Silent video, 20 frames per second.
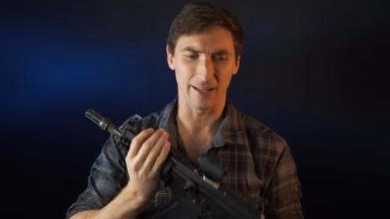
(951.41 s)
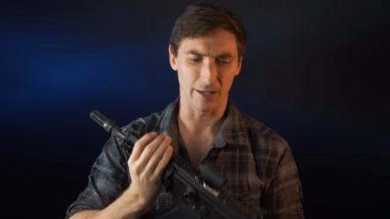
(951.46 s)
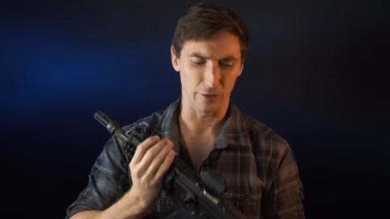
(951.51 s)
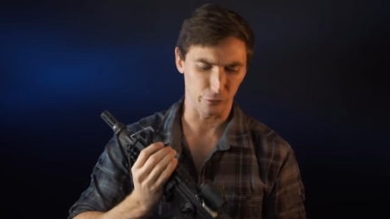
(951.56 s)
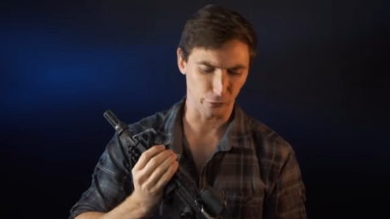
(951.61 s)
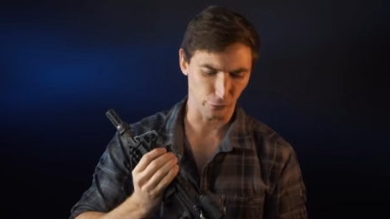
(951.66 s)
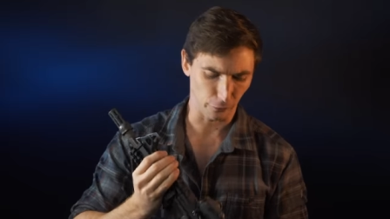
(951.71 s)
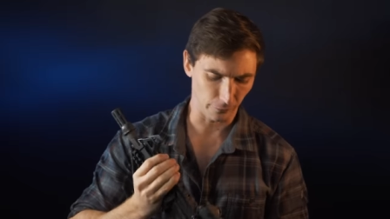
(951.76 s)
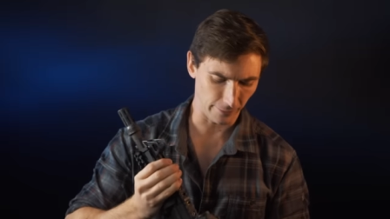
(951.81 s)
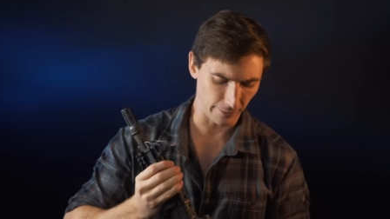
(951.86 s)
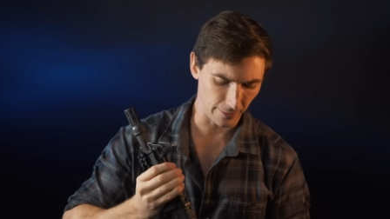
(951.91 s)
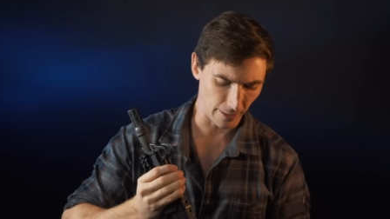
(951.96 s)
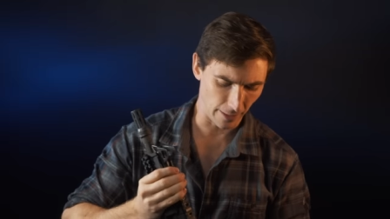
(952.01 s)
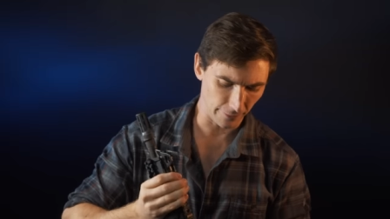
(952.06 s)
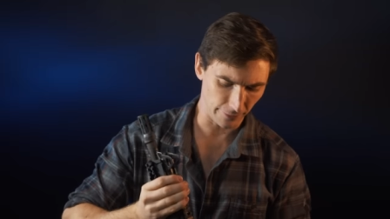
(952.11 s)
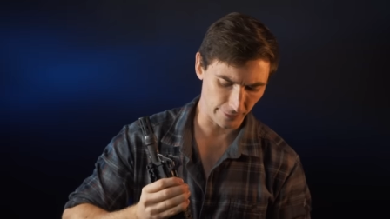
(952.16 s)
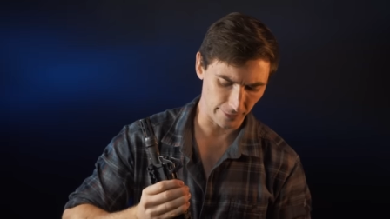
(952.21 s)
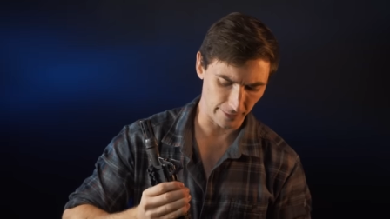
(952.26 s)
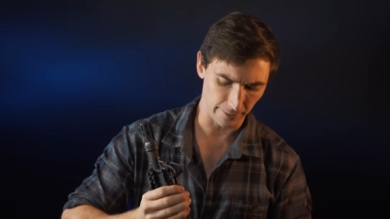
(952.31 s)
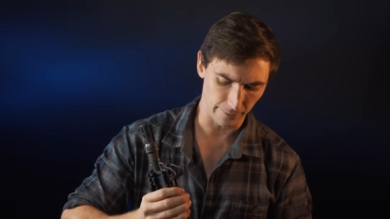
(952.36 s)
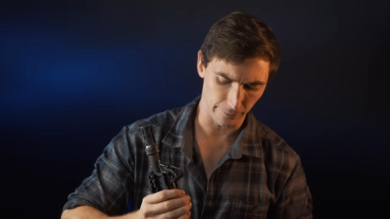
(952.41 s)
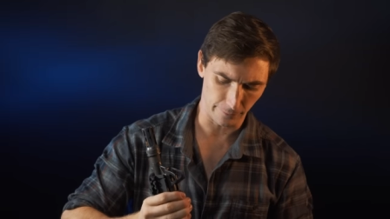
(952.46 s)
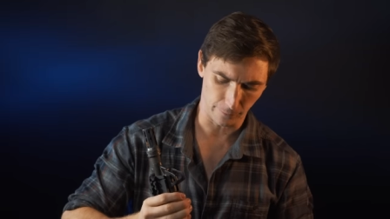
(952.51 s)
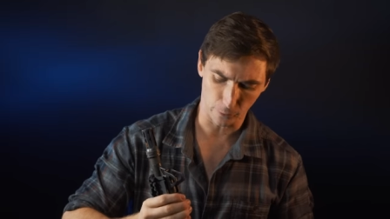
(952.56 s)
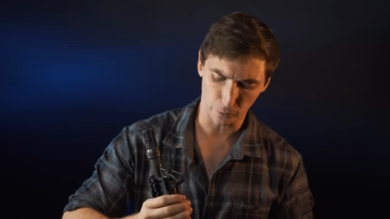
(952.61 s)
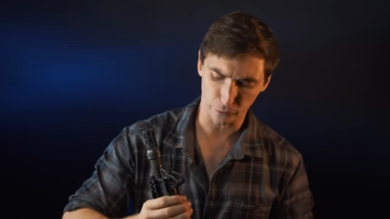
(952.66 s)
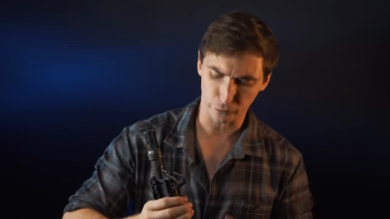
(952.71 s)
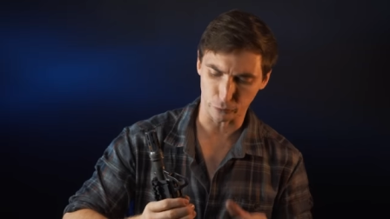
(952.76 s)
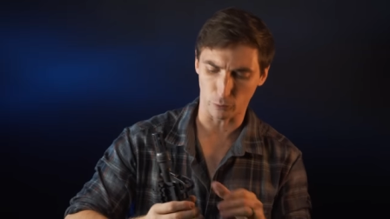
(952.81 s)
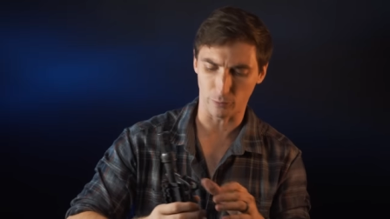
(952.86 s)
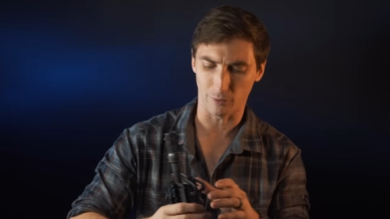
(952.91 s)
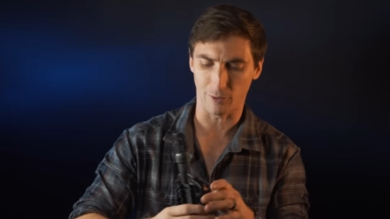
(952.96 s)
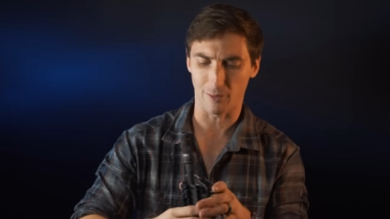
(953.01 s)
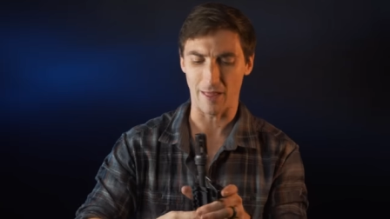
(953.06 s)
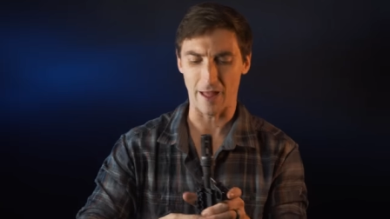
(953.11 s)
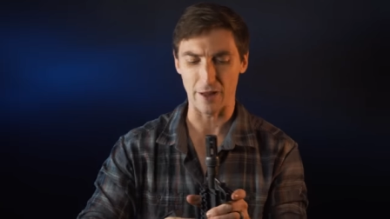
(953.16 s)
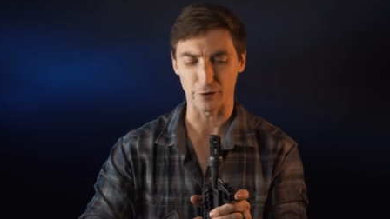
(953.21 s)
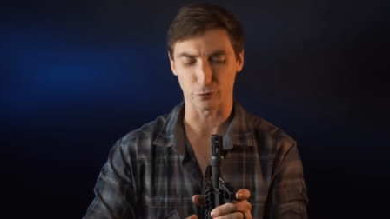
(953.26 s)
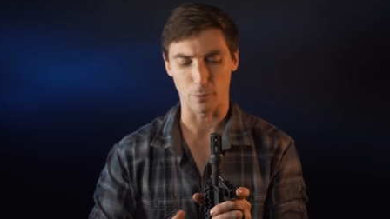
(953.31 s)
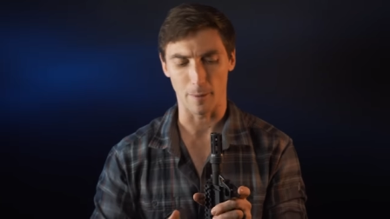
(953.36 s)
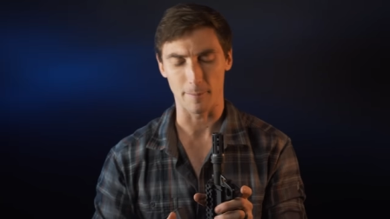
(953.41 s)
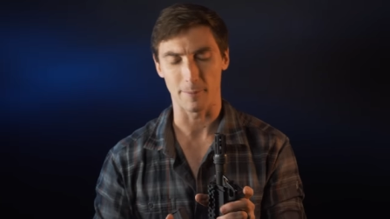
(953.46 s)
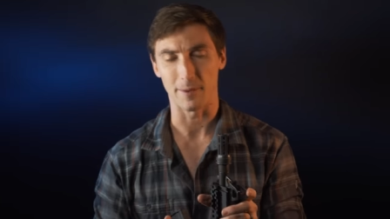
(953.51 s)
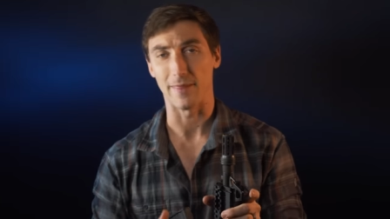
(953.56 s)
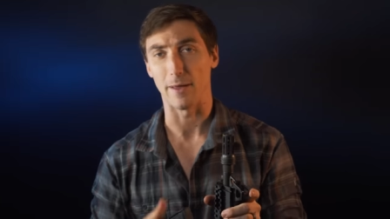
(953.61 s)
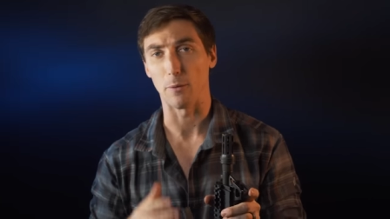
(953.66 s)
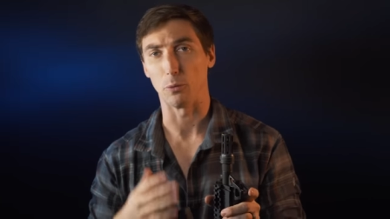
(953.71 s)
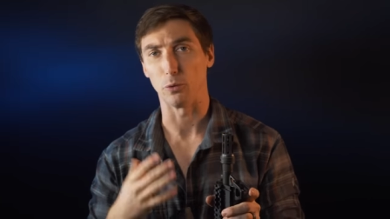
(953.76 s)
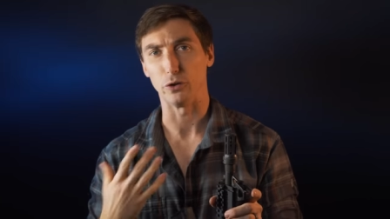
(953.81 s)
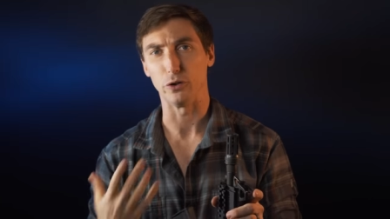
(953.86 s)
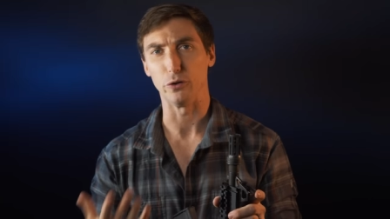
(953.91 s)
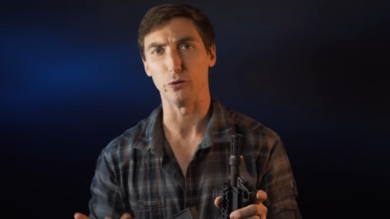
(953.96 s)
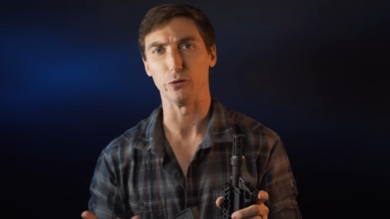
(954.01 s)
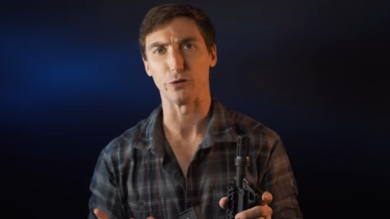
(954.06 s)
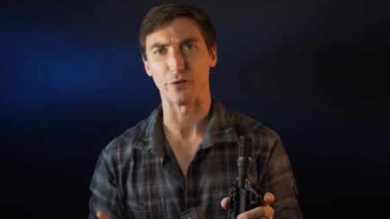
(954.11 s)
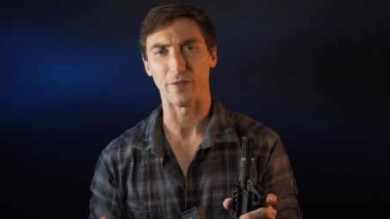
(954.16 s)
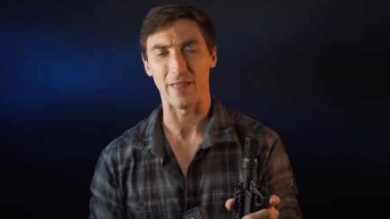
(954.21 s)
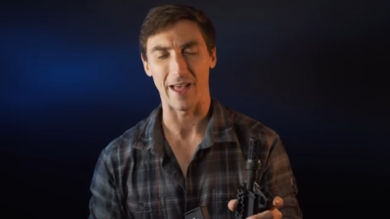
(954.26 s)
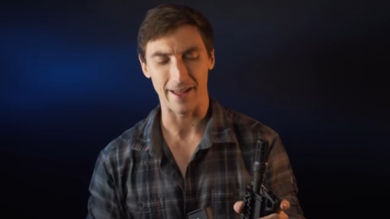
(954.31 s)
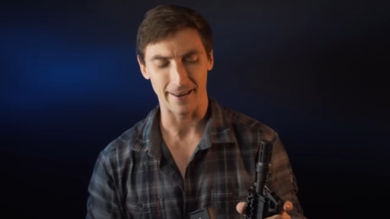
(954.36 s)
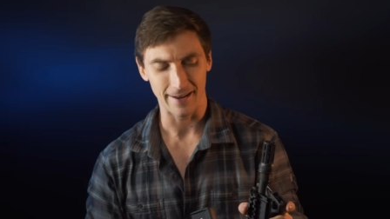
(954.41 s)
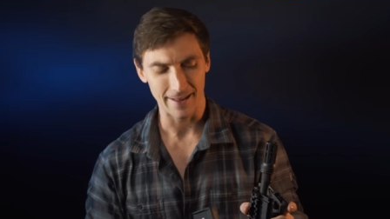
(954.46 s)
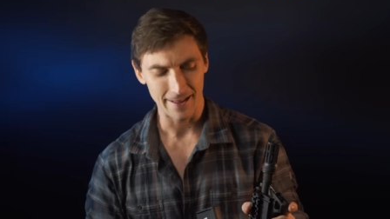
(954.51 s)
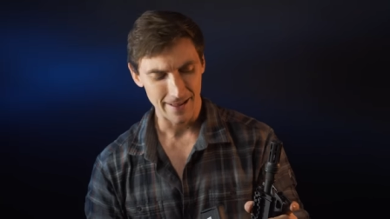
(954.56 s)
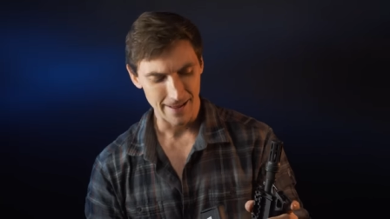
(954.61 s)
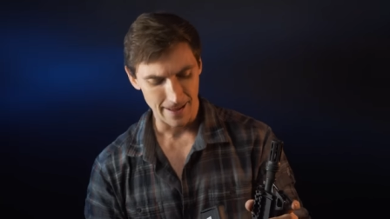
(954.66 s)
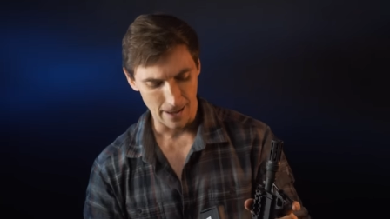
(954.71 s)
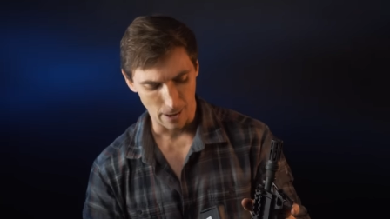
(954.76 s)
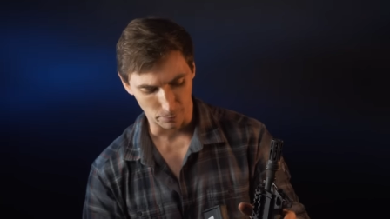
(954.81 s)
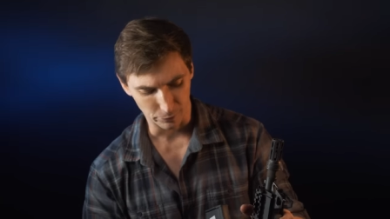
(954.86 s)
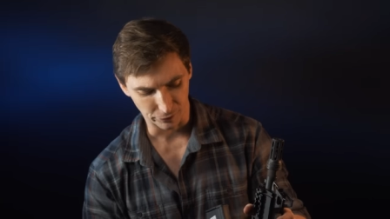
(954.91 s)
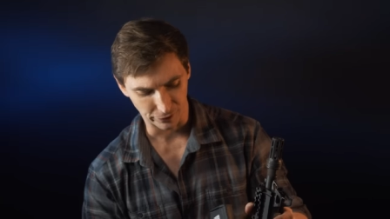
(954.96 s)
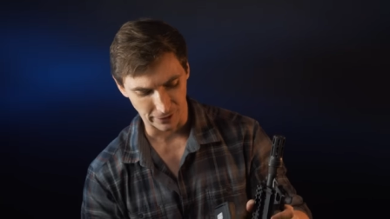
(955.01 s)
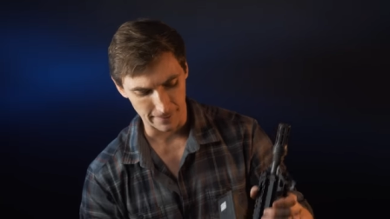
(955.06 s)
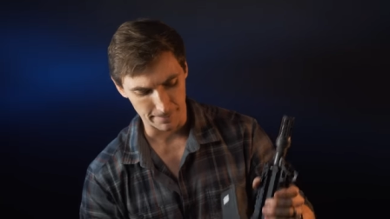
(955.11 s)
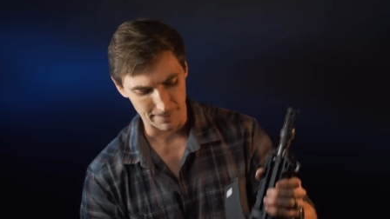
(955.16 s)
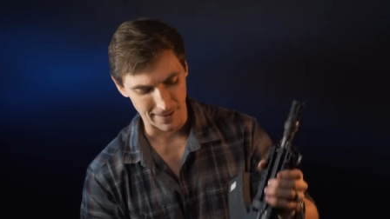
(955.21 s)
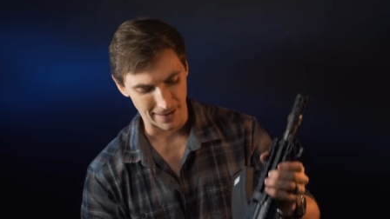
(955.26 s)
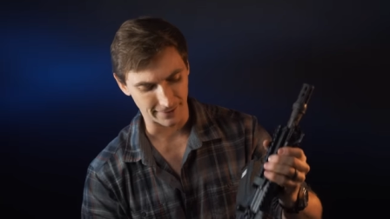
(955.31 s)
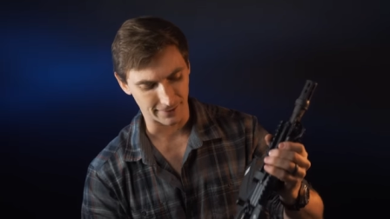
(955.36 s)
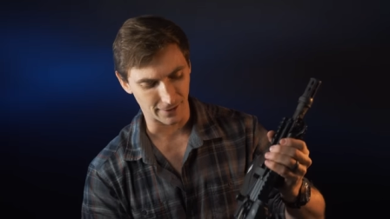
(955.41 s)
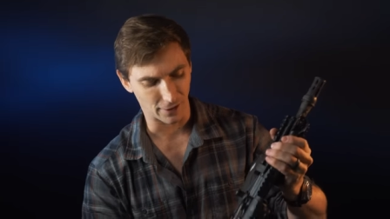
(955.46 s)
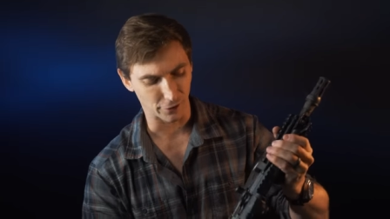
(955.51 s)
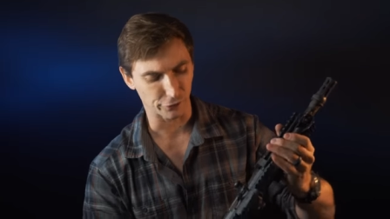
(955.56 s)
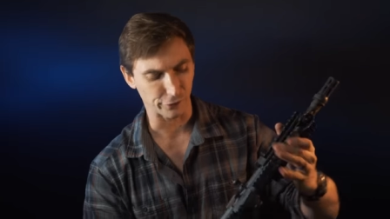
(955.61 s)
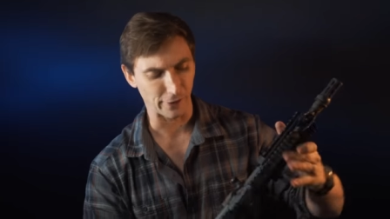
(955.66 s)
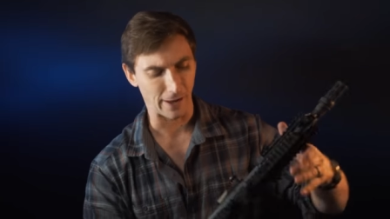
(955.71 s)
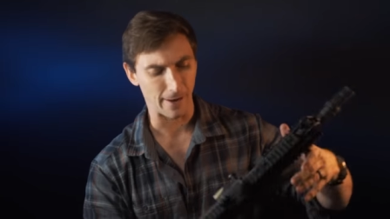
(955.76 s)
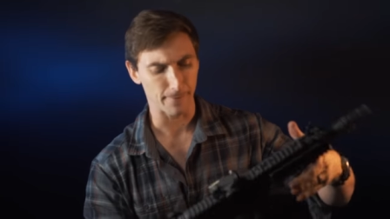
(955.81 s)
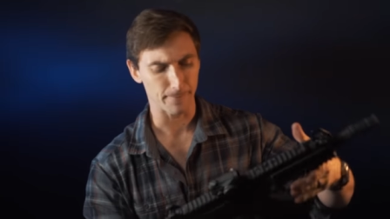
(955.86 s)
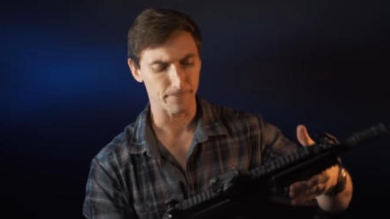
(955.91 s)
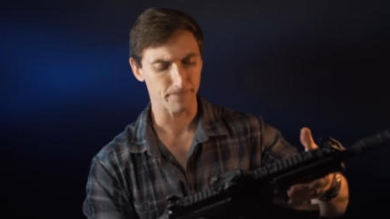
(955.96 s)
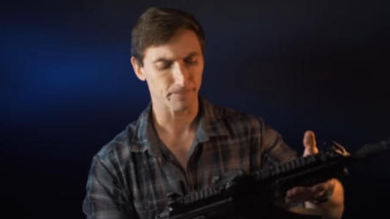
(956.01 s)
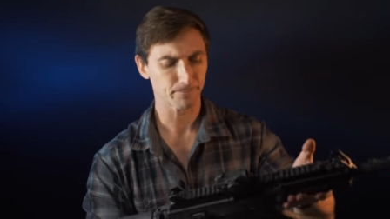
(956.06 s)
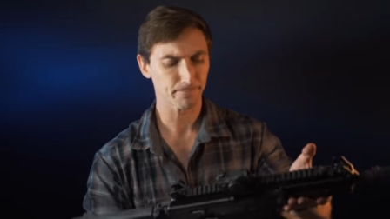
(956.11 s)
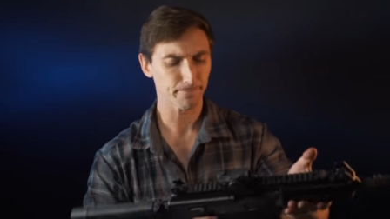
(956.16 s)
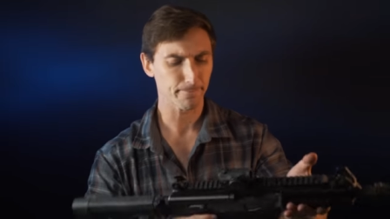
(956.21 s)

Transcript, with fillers: It is certainly not the first or the last weapon that will use that. Helps keep that dust out.